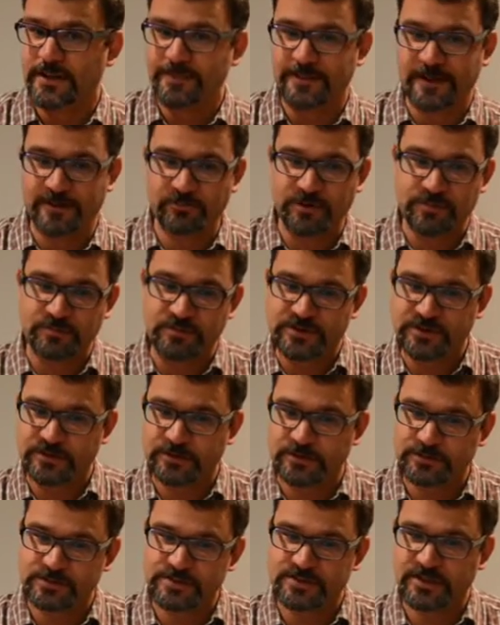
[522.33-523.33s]
that might
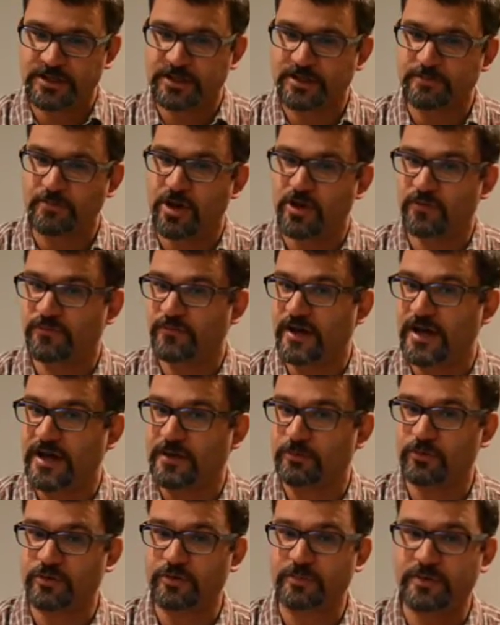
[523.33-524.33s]
be slightly
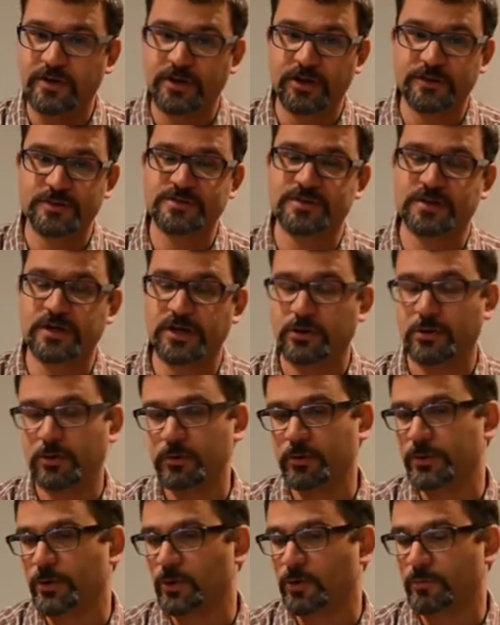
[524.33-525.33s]
modifiable depending on the
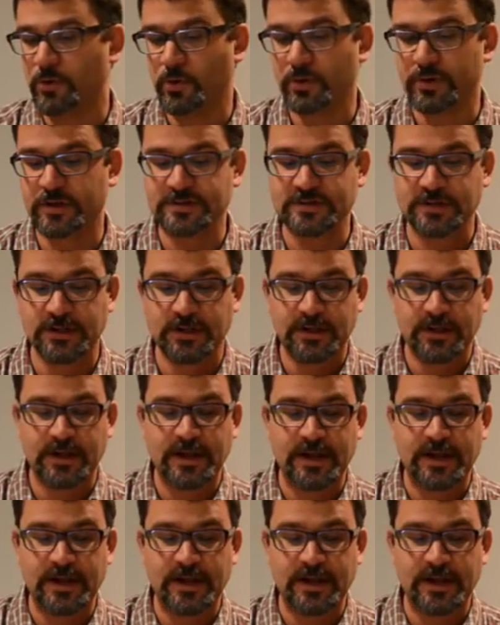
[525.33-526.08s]
scenario and their opponent,